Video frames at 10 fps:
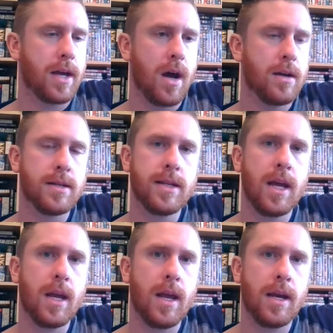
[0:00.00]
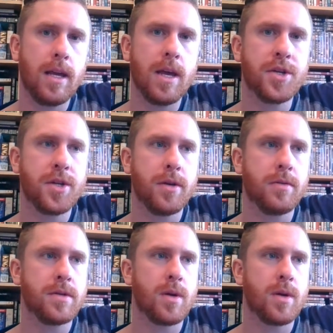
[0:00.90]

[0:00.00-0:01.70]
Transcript: can't see any issues.